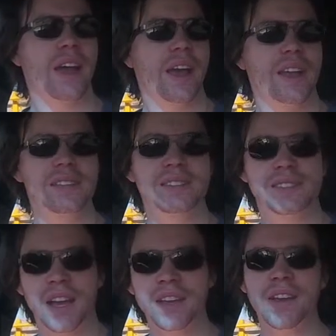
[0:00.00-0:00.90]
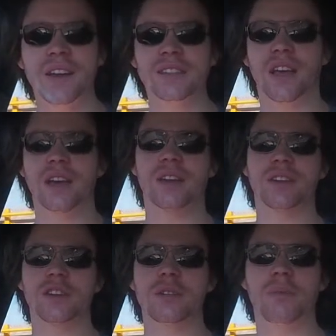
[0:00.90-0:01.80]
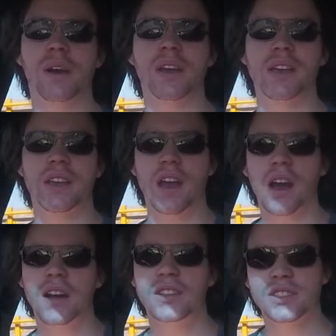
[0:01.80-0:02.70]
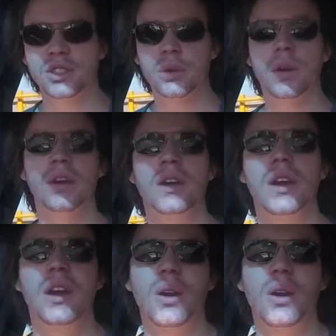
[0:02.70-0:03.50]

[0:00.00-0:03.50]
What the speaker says: And today, guys, I'm going to do my car tour